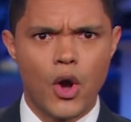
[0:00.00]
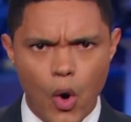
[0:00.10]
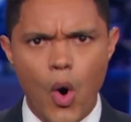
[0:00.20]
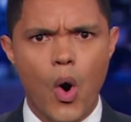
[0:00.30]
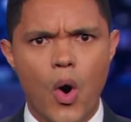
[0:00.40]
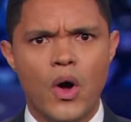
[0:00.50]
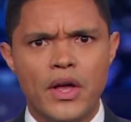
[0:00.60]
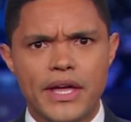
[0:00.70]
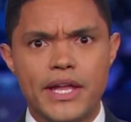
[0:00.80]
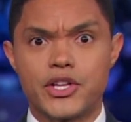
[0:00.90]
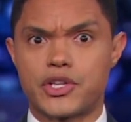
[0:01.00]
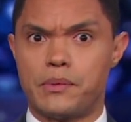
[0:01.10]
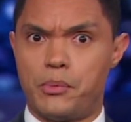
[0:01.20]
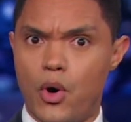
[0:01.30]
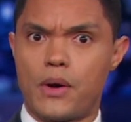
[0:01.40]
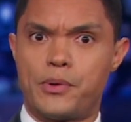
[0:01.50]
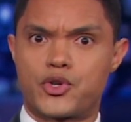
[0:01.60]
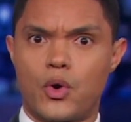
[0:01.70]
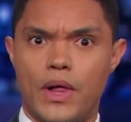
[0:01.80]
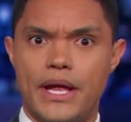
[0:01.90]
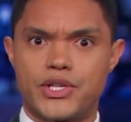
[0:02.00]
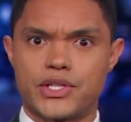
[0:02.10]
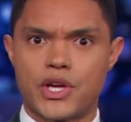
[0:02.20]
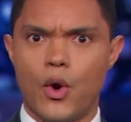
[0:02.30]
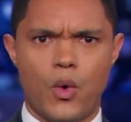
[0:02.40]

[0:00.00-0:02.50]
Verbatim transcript: or innocent Border Patrol agents